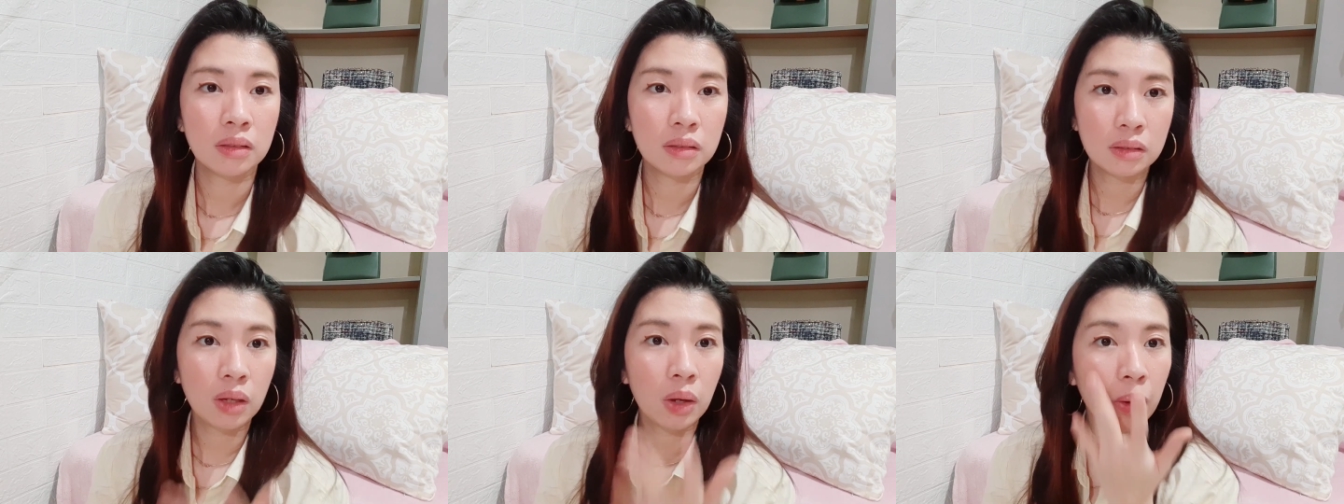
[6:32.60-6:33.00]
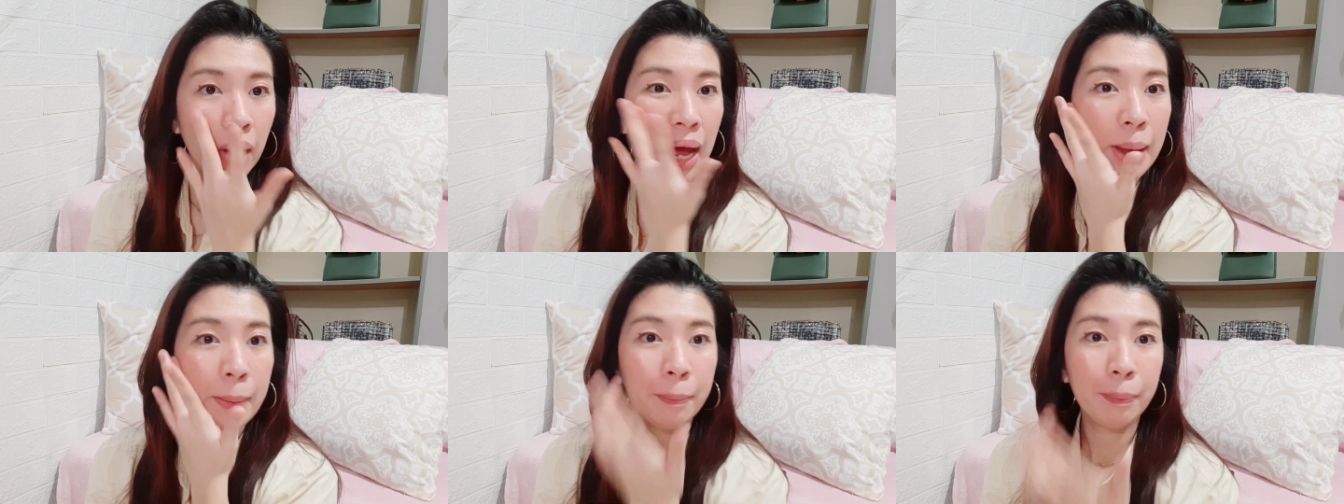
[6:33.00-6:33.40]
So
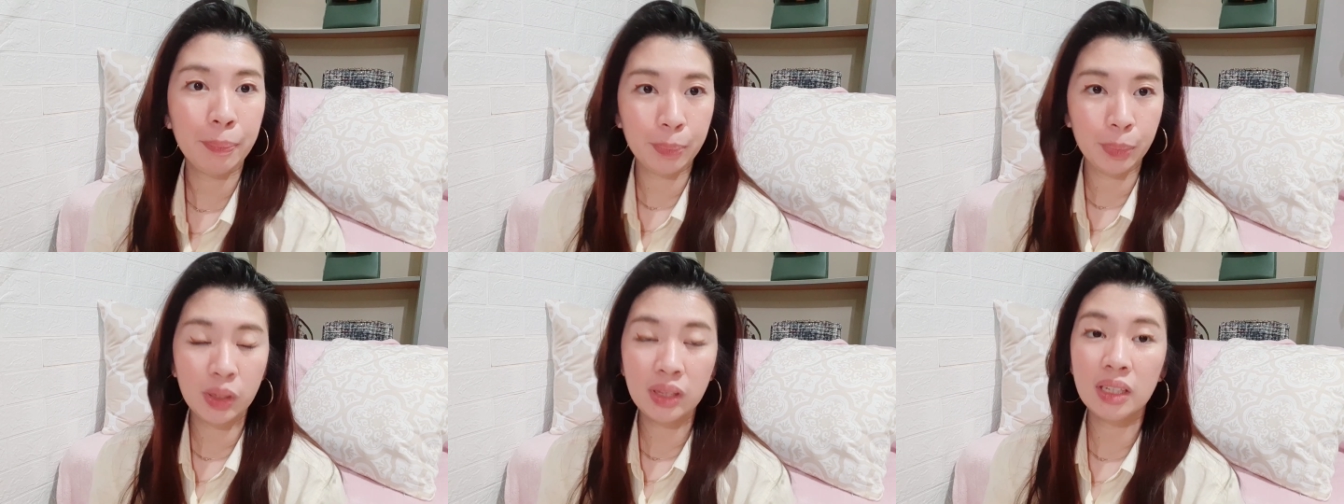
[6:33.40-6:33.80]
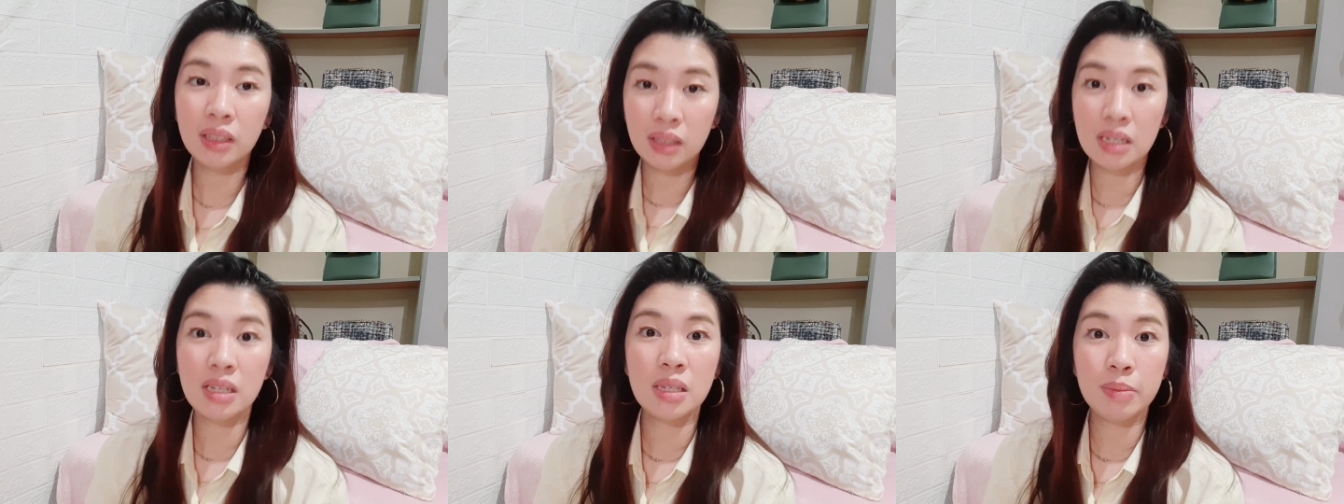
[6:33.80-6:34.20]
I put the
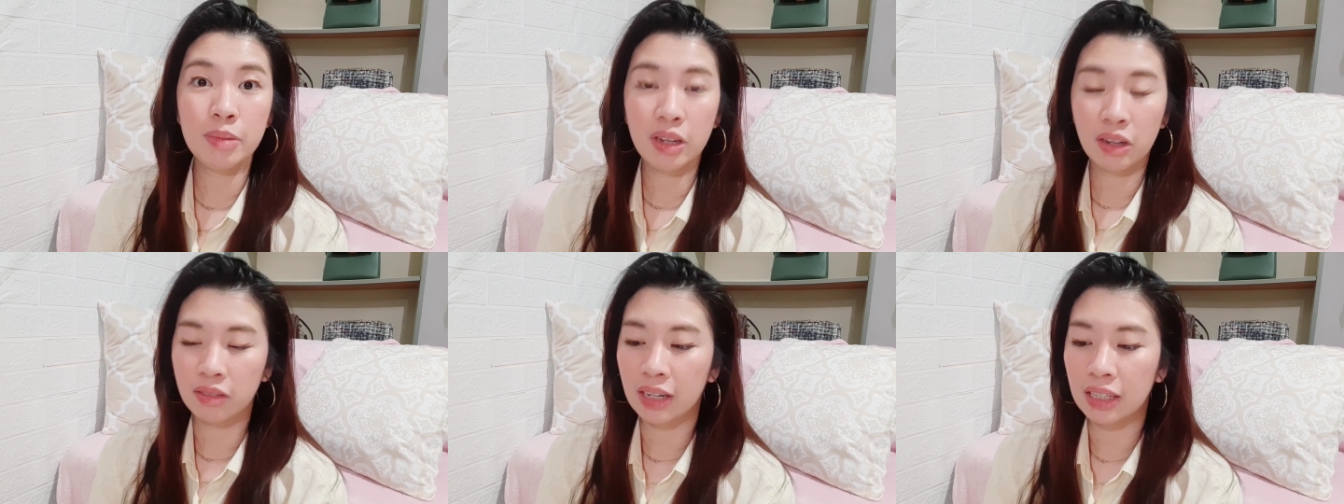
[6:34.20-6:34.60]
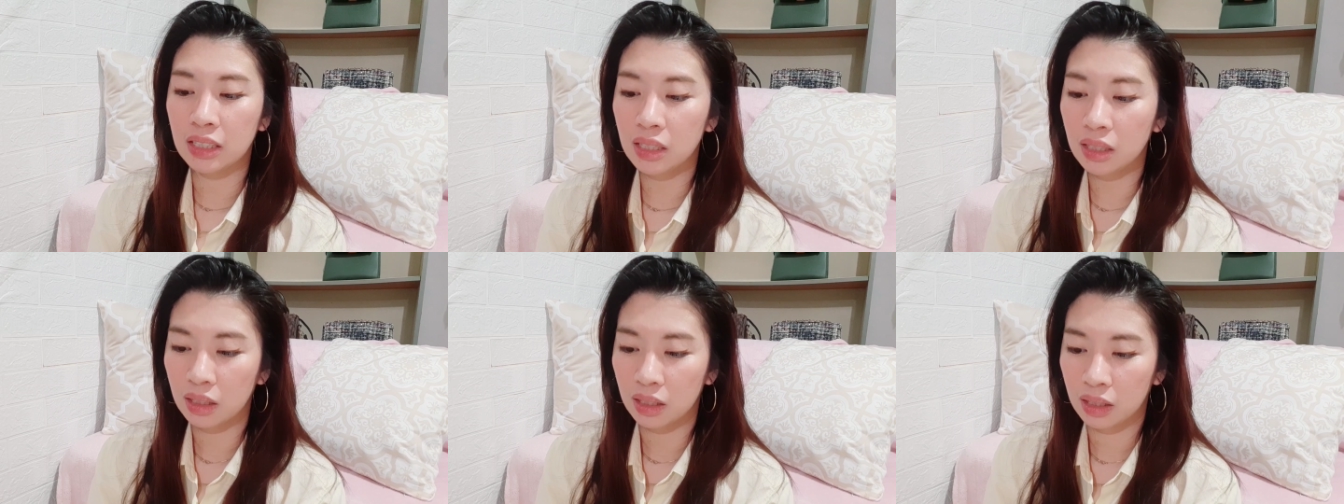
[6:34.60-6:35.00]
Tease Me
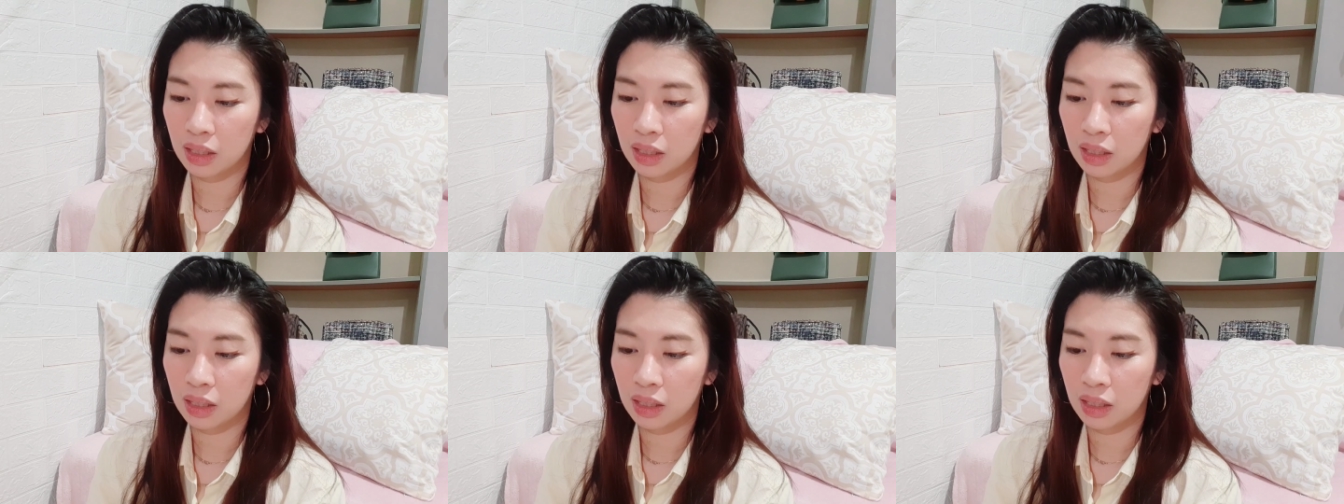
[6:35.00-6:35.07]
already.